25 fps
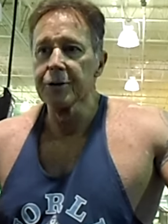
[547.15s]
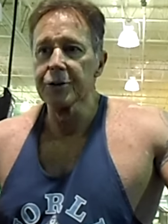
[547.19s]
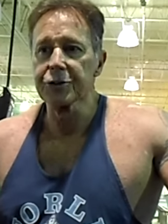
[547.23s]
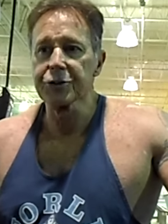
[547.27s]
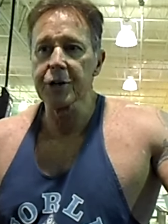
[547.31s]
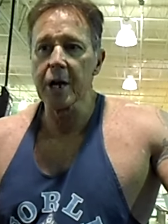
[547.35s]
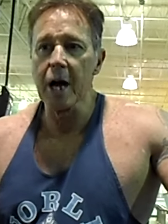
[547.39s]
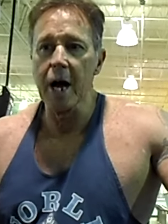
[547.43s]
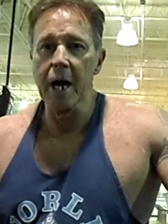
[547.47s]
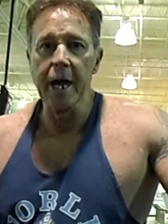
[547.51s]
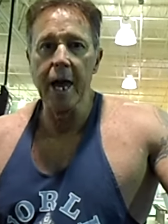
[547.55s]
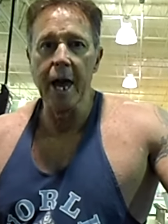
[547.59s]
This
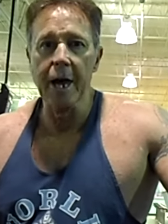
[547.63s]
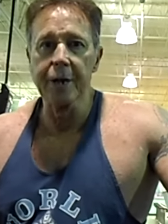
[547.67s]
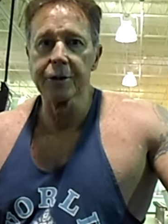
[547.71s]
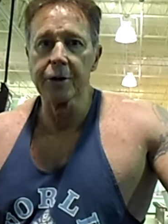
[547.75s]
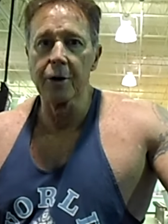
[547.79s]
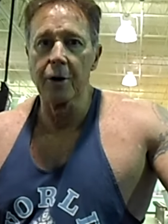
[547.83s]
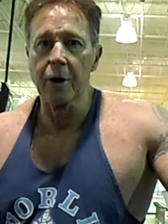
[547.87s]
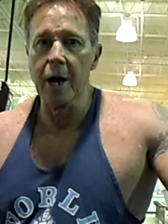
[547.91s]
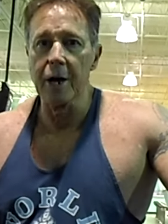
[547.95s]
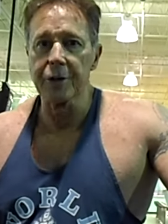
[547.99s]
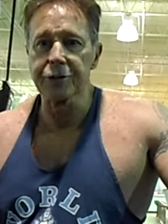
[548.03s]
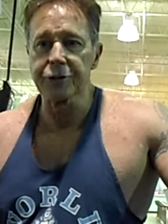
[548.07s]
guy,
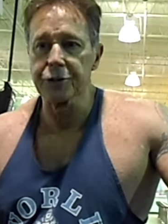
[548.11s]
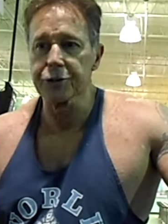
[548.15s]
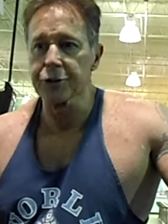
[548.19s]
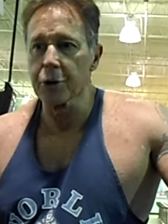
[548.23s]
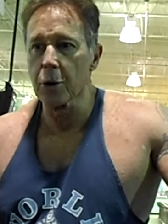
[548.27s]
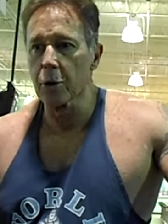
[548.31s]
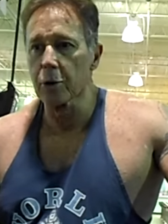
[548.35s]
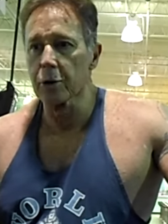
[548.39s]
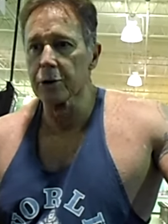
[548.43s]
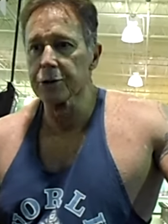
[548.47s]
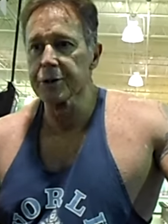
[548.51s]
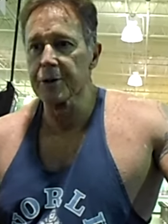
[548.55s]
Edgar, has a
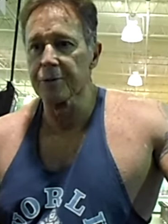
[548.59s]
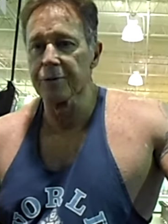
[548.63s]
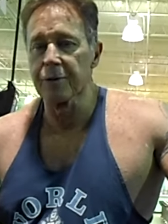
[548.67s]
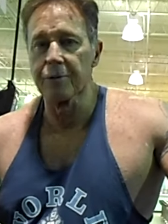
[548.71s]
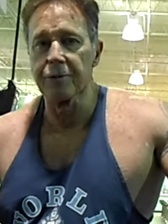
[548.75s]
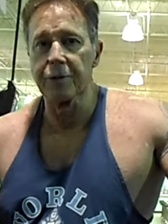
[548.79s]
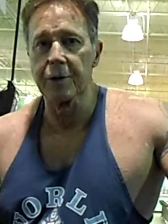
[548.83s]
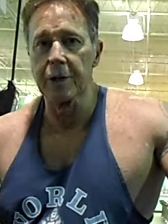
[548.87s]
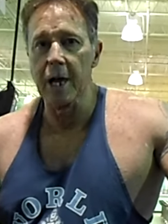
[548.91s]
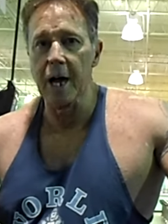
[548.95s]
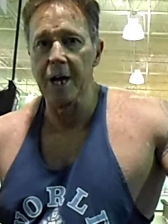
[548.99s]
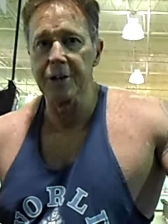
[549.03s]
total
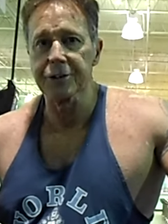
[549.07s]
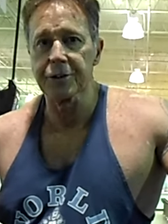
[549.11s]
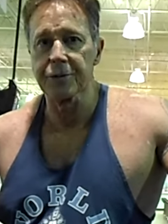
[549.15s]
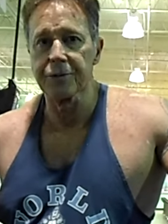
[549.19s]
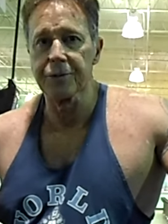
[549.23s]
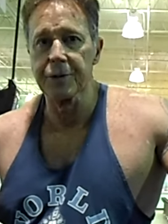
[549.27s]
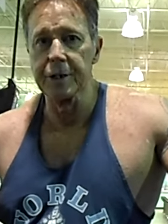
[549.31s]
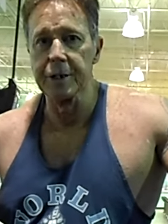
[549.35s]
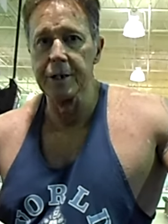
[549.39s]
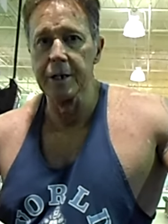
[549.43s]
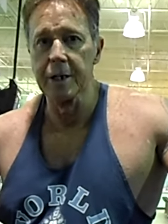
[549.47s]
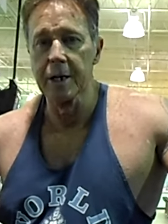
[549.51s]
different
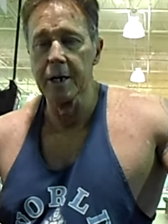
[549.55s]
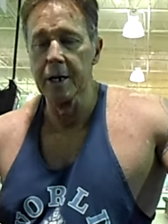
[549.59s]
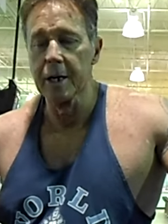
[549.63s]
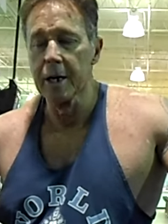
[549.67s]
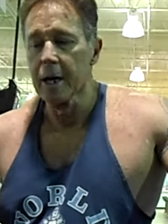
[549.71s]
philosophy.